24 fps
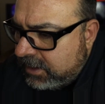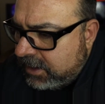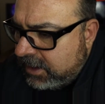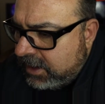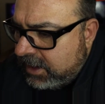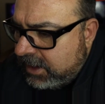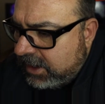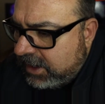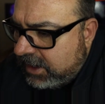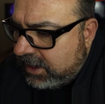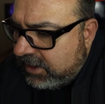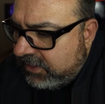
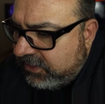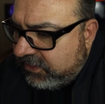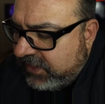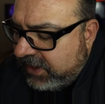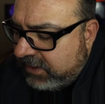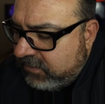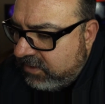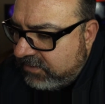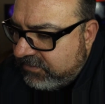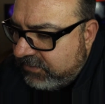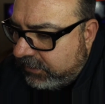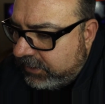And I think
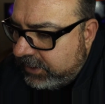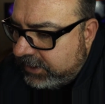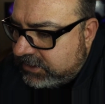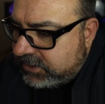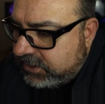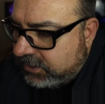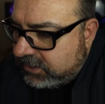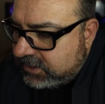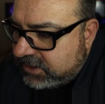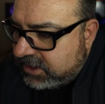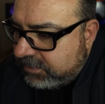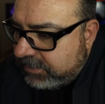we've already
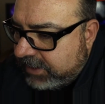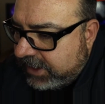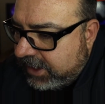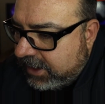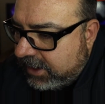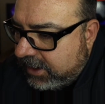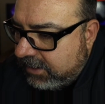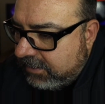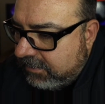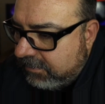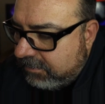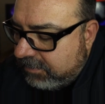talked
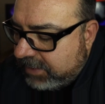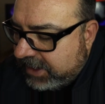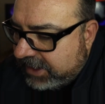about Beck's